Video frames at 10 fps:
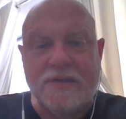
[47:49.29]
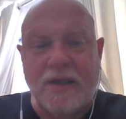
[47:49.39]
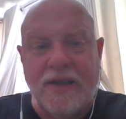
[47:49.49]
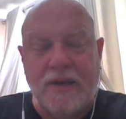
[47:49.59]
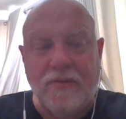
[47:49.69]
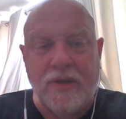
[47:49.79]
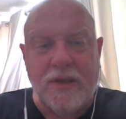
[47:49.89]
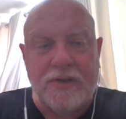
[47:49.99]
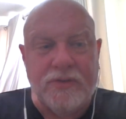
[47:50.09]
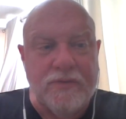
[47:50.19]
I get really
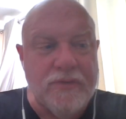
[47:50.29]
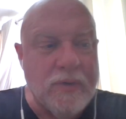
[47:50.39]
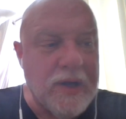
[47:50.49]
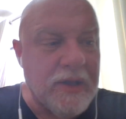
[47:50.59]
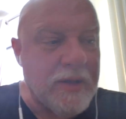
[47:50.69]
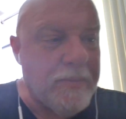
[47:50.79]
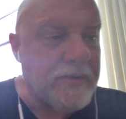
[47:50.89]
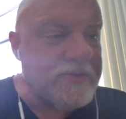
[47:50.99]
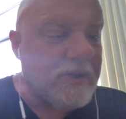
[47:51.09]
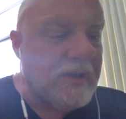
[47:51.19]
into it for a while, and I
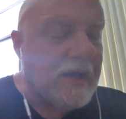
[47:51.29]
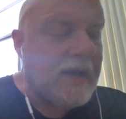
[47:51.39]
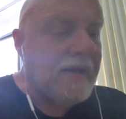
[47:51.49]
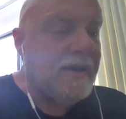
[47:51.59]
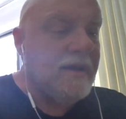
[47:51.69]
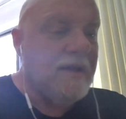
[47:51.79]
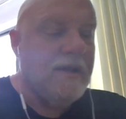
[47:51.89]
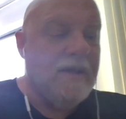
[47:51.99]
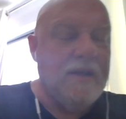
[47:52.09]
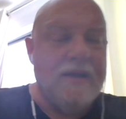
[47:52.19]
post a lot.
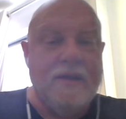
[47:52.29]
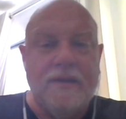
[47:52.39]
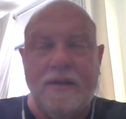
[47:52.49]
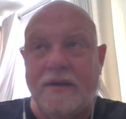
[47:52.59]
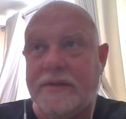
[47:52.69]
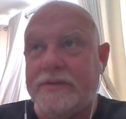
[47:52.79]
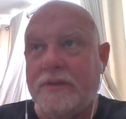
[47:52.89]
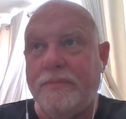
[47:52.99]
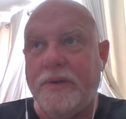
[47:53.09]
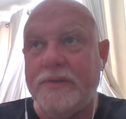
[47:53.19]
Then I'll
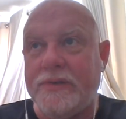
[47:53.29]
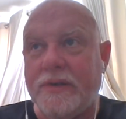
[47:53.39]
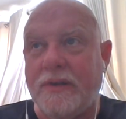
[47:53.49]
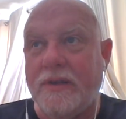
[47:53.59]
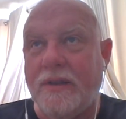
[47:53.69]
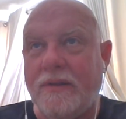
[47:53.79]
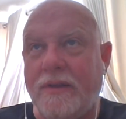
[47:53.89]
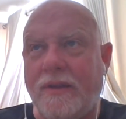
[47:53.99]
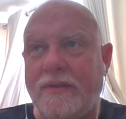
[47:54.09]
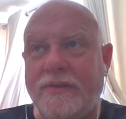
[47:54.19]
start posting, and, I,
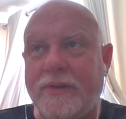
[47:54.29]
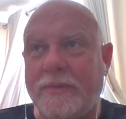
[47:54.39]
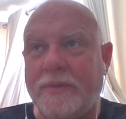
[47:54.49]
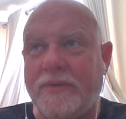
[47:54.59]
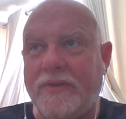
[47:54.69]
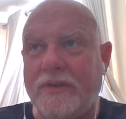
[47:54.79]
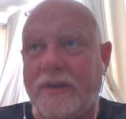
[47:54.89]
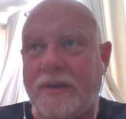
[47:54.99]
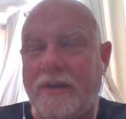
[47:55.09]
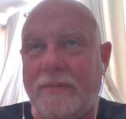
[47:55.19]
and I, sometimes it feels
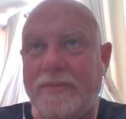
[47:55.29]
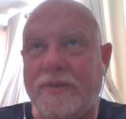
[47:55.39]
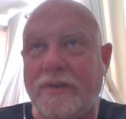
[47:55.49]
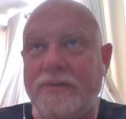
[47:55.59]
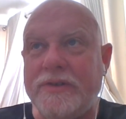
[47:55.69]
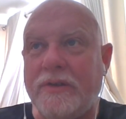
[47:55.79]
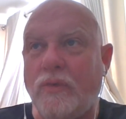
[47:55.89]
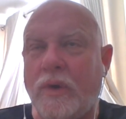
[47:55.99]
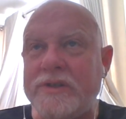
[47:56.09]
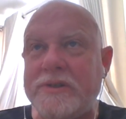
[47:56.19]
like I'm
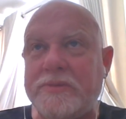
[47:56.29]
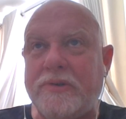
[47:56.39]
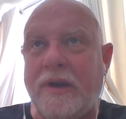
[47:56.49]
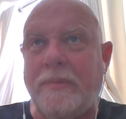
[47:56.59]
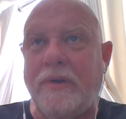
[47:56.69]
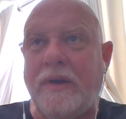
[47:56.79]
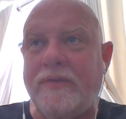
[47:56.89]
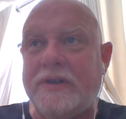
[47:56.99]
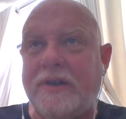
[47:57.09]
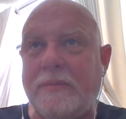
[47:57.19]
losing one subscriber
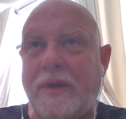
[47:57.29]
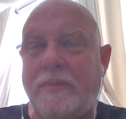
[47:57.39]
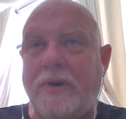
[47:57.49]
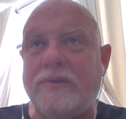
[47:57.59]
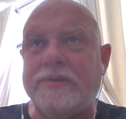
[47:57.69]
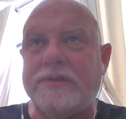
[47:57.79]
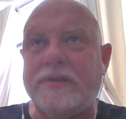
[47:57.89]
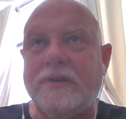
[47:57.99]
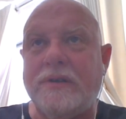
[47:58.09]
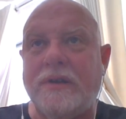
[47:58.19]
every time I post
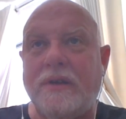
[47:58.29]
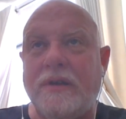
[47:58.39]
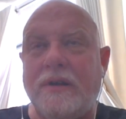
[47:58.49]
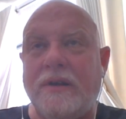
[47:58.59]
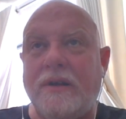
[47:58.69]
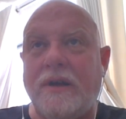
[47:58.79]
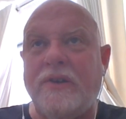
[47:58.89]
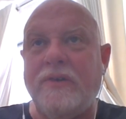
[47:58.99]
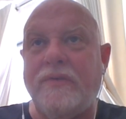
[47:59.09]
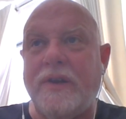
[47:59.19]
a
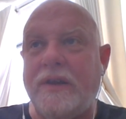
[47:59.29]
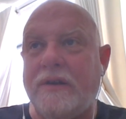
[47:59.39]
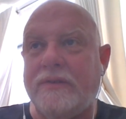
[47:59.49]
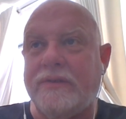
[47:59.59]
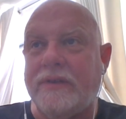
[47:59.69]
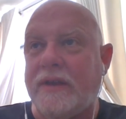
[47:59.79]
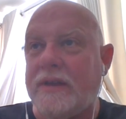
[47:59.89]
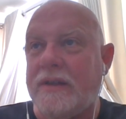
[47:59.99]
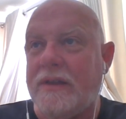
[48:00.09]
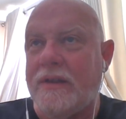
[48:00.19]
new video. It's
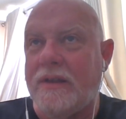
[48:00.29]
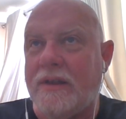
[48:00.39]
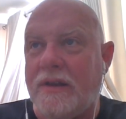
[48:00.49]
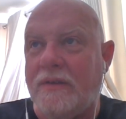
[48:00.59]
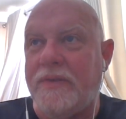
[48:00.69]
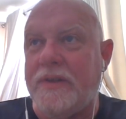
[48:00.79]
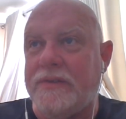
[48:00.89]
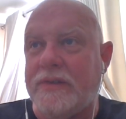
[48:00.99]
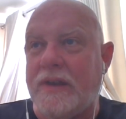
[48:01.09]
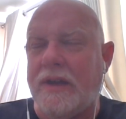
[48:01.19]
like uh, enough of
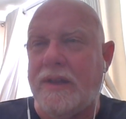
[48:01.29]
this guy.